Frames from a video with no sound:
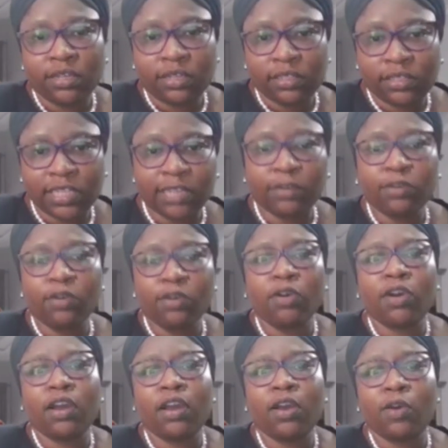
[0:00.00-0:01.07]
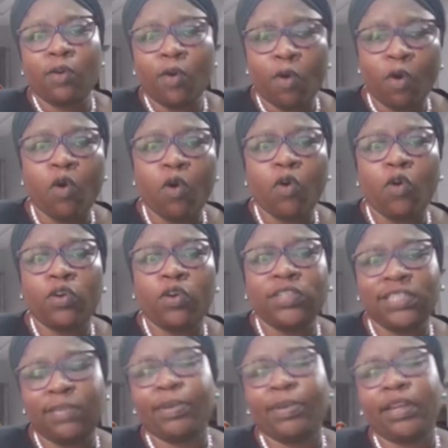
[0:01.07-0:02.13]
The settlor or
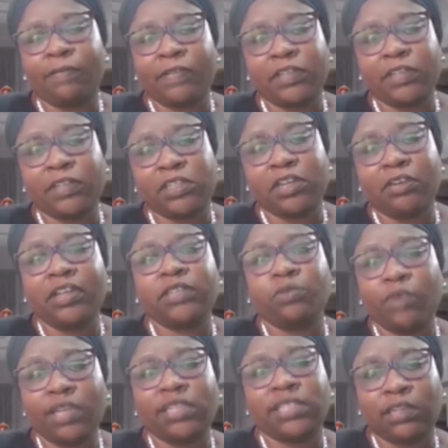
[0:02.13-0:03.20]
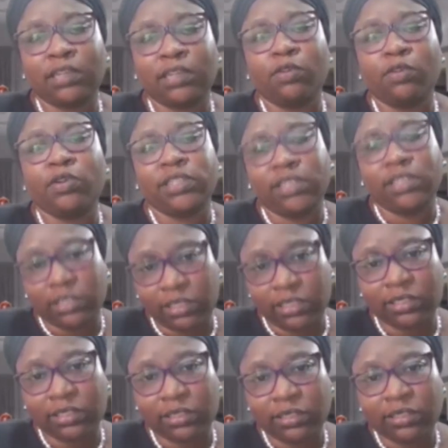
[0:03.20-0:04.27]
the beneficiaries where the settlor is
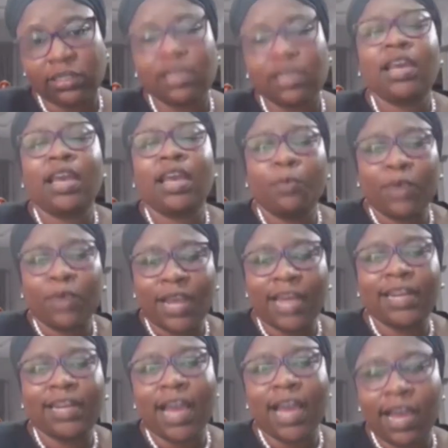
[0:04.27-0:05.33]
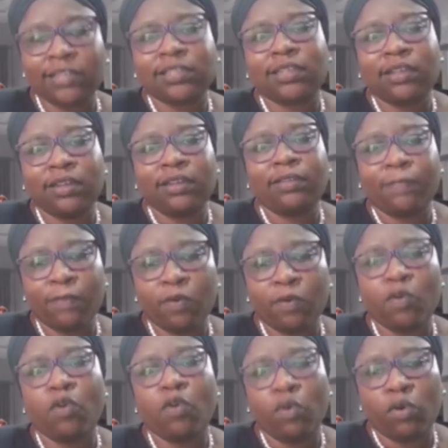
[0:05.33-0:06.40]
deceased can ask
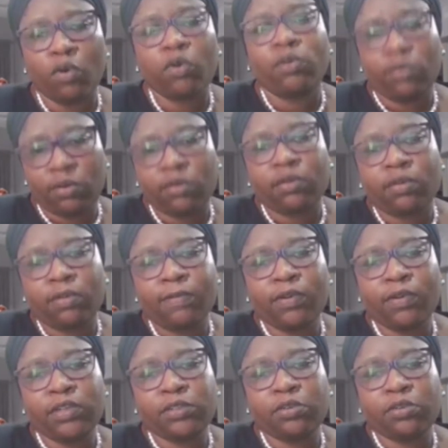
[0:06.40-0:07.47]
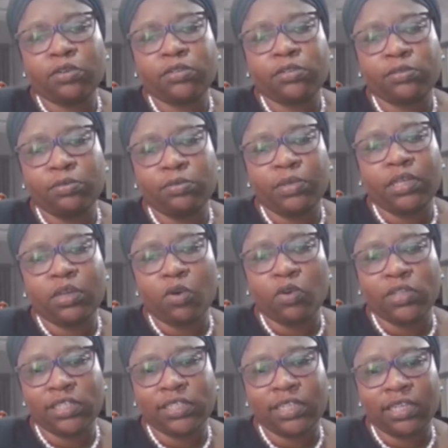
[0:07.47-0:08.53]
for the trust to be
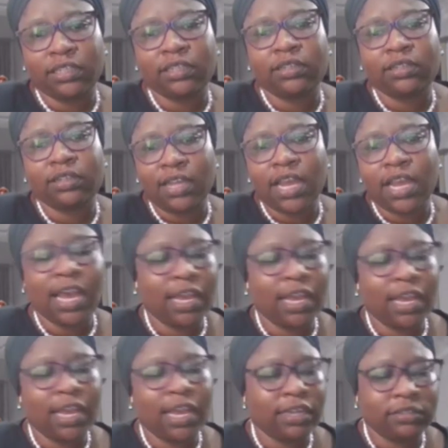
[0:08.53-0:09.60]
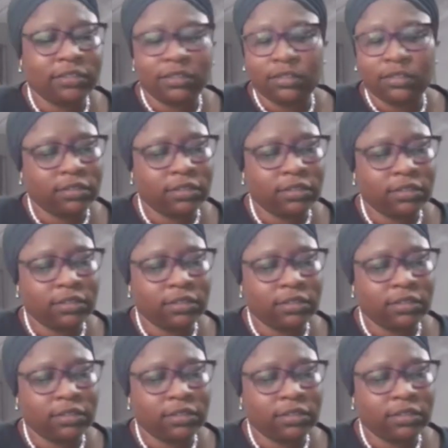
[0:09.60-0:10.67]
audited, and
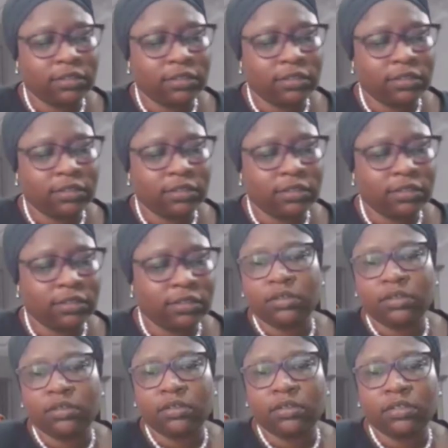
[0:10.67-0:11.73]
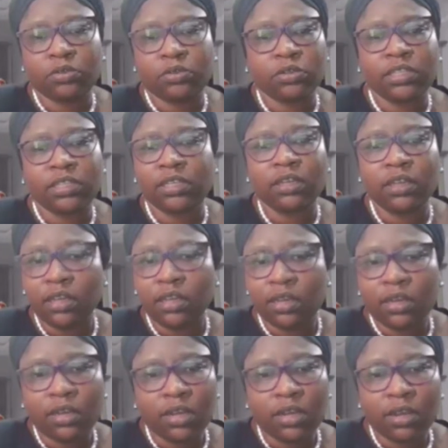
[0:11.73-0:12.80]
there's trustee
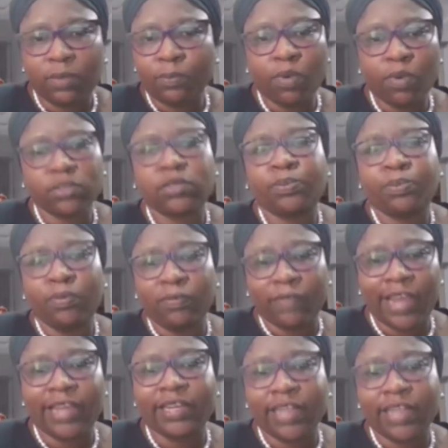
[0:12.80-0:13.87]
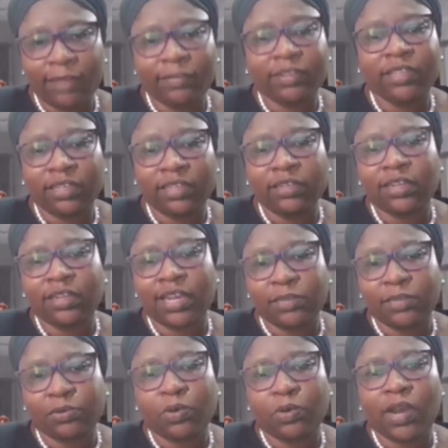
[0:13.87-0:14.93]
must provide everything
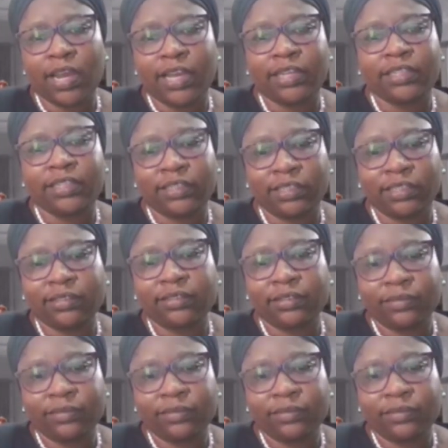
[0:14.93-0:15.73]
that is required